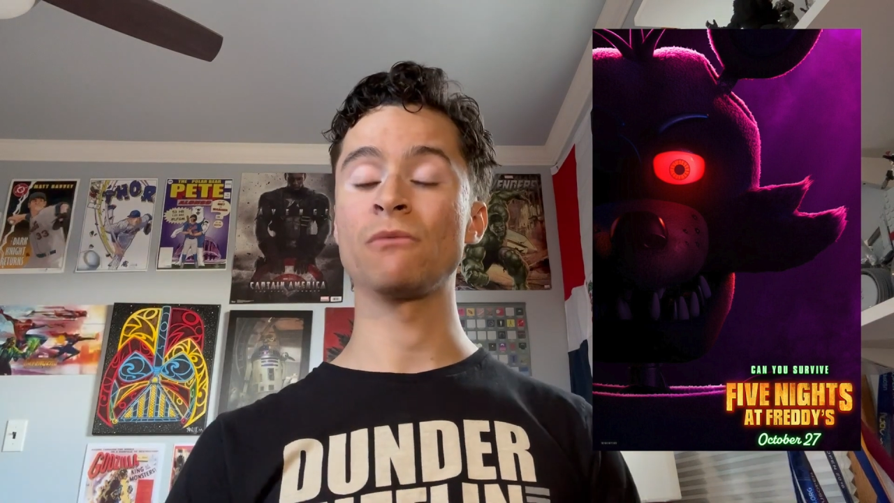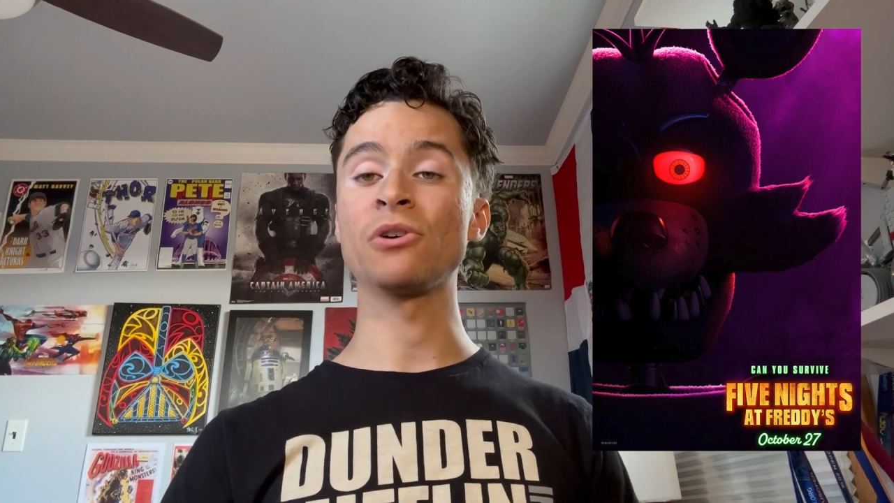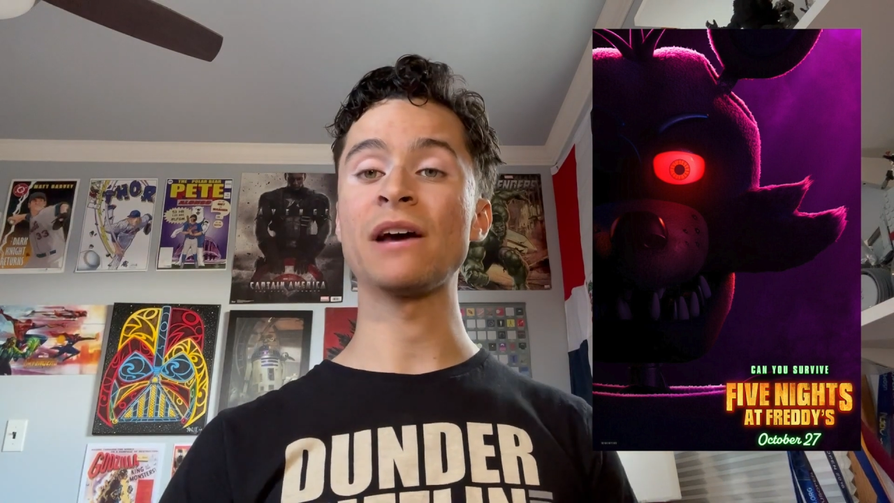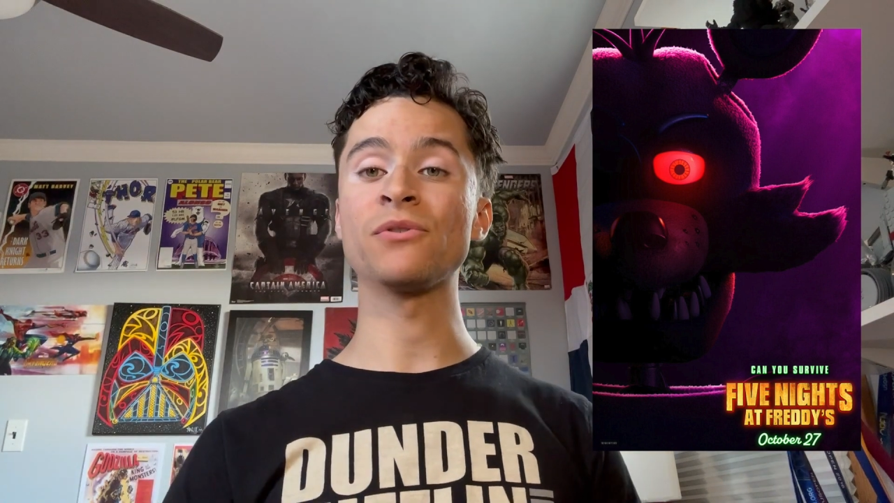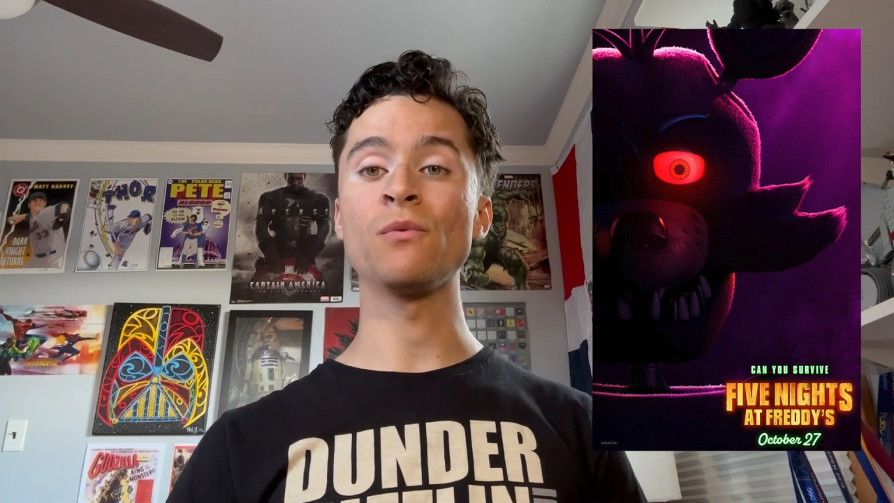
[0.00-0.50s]
going
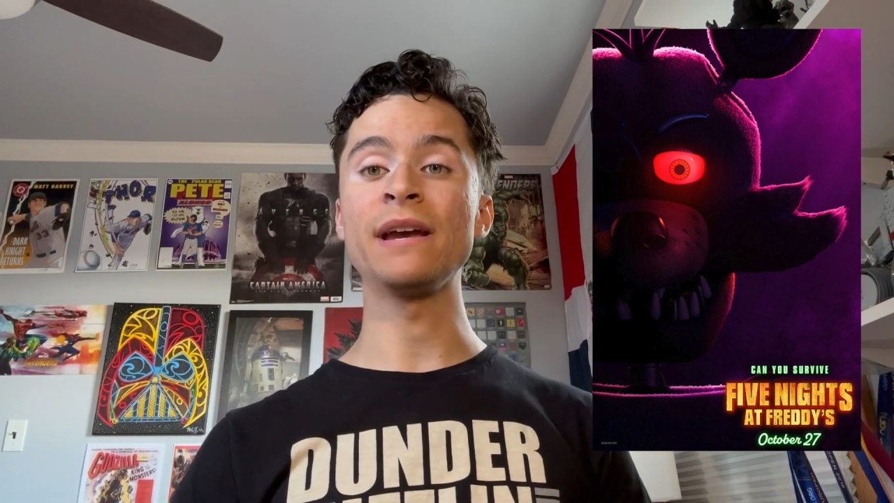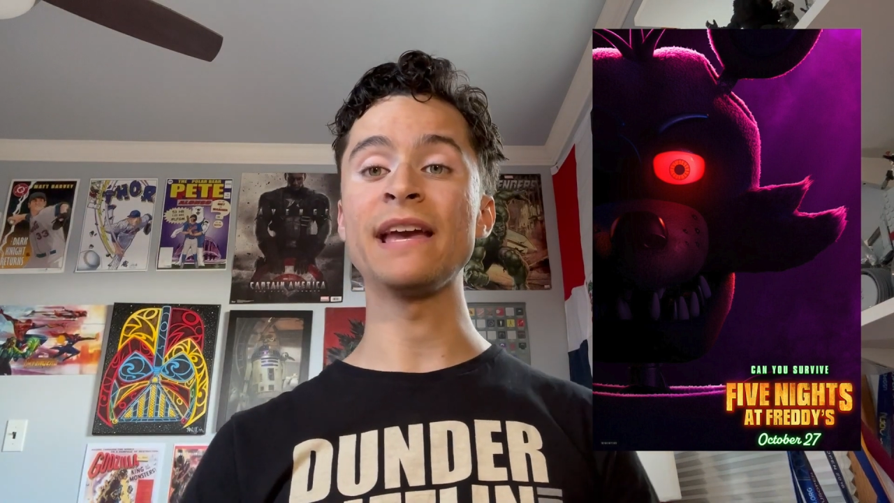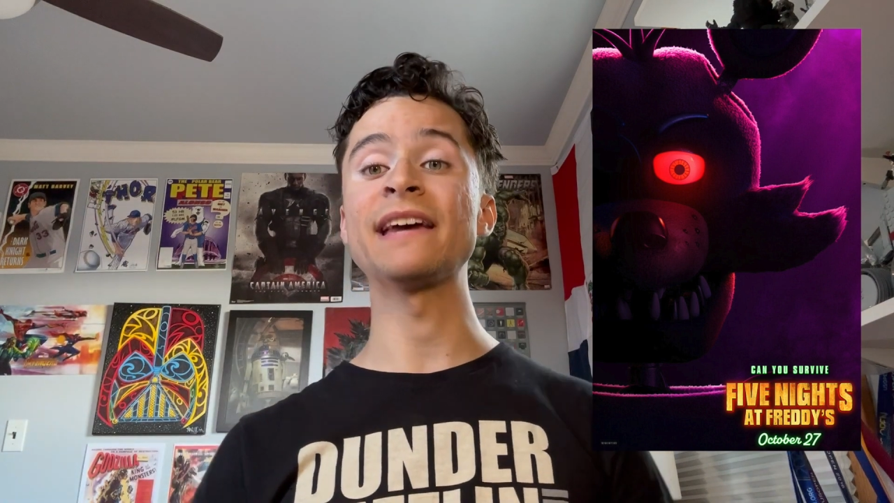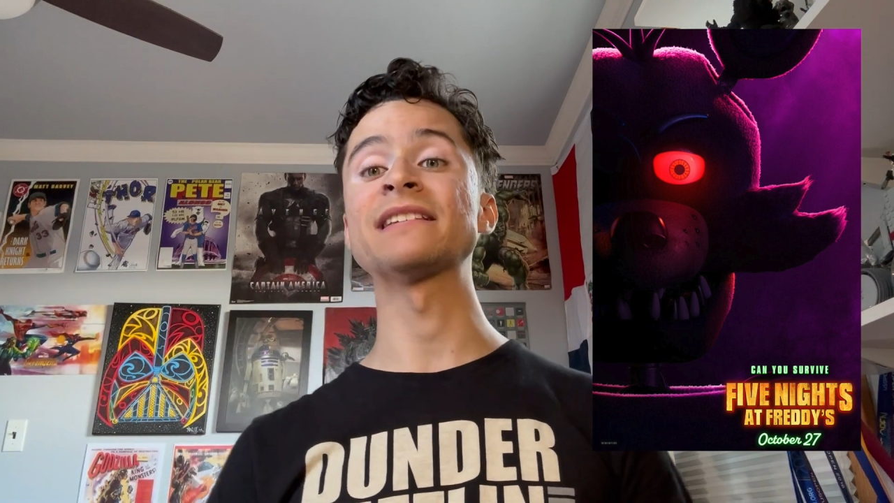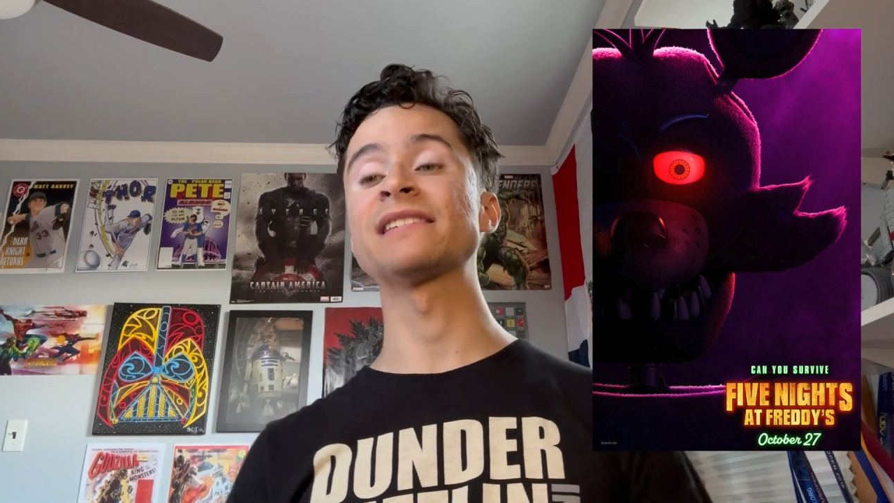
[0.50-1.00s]
to have to wait
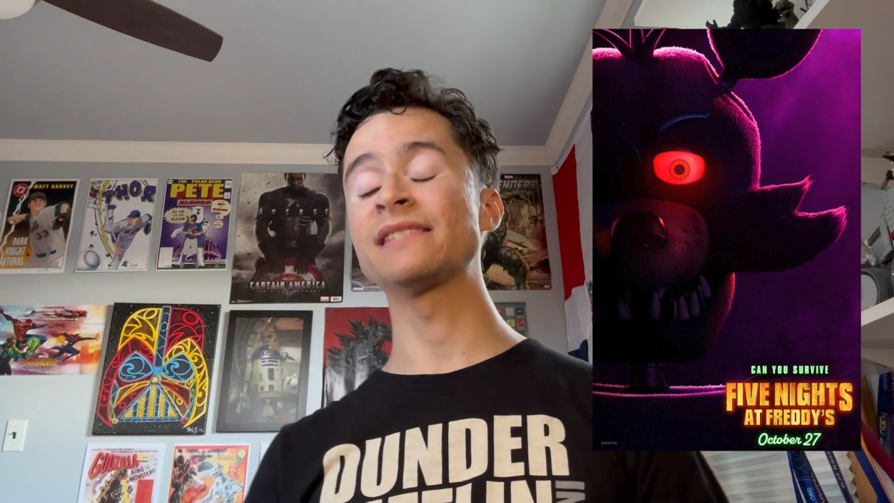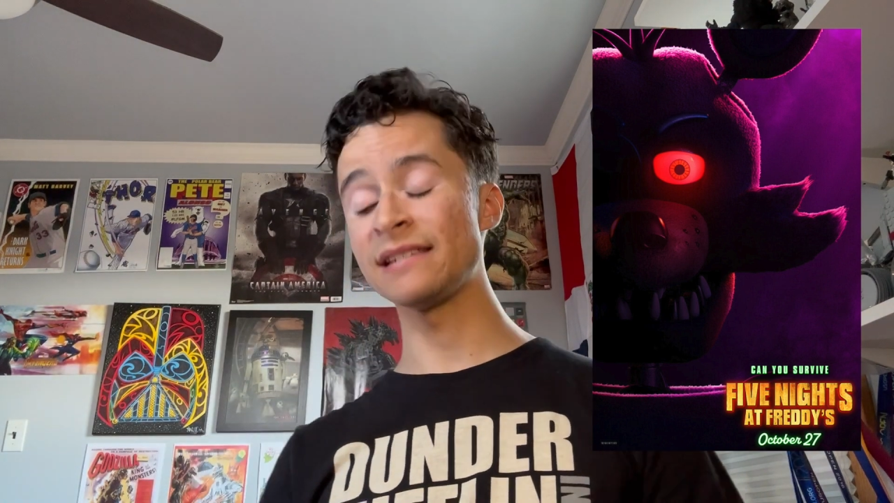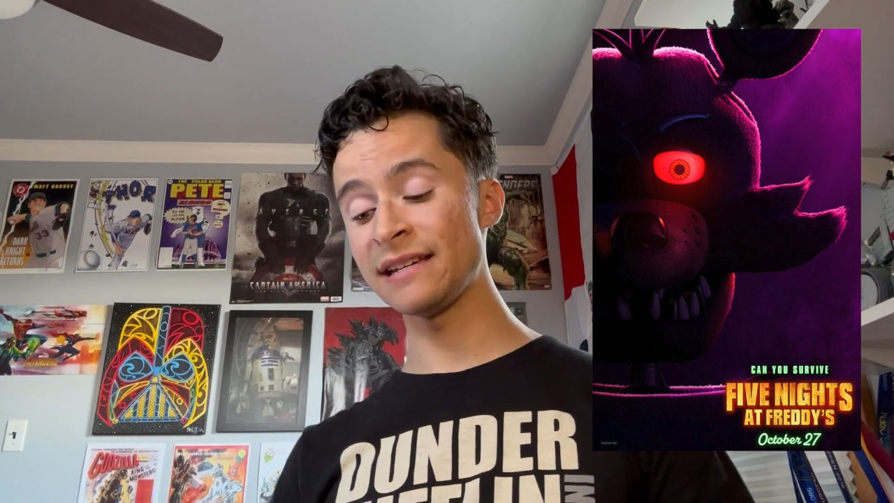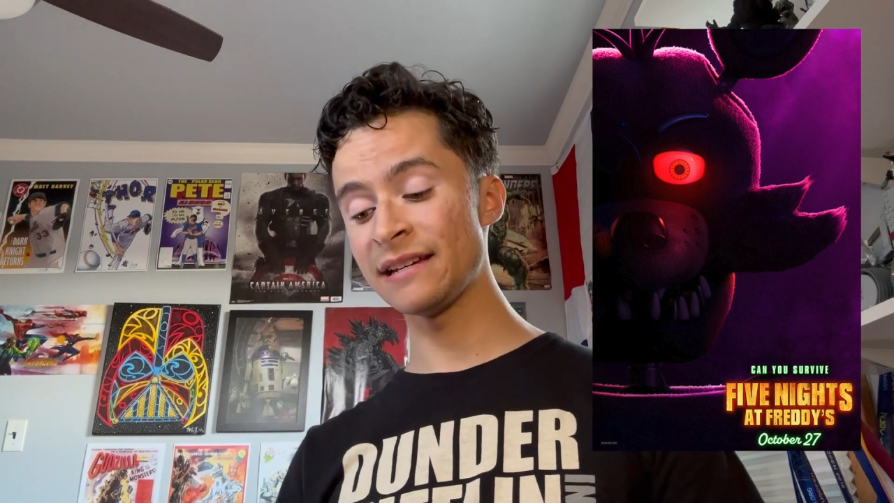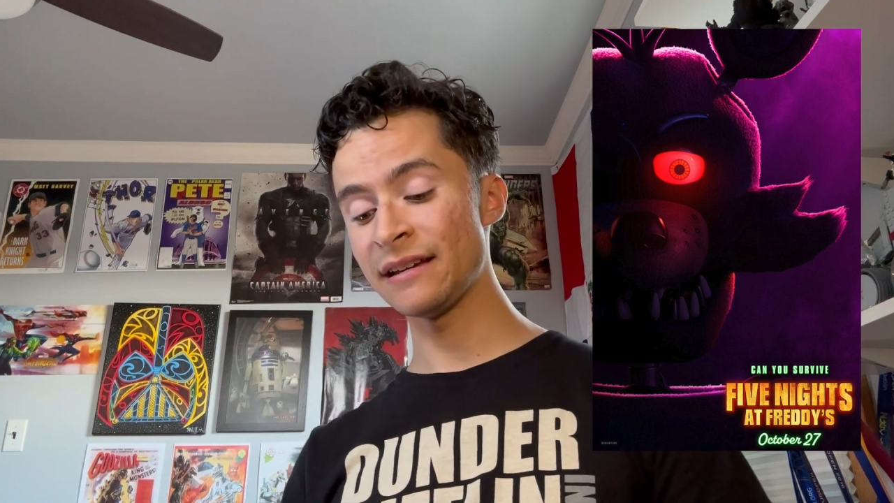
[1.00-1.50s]
and
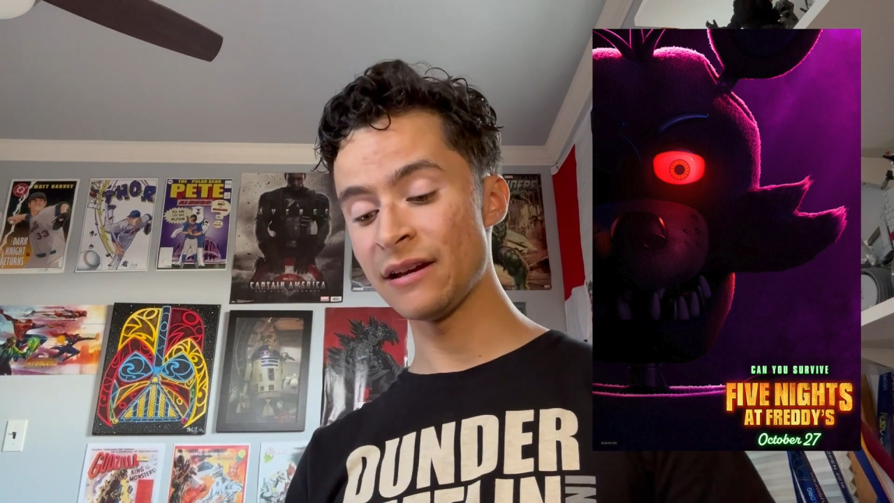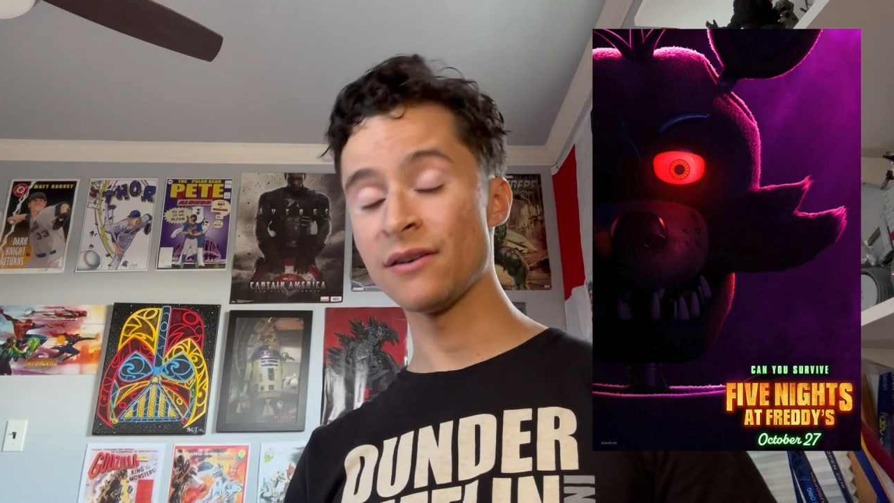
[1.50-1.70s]
see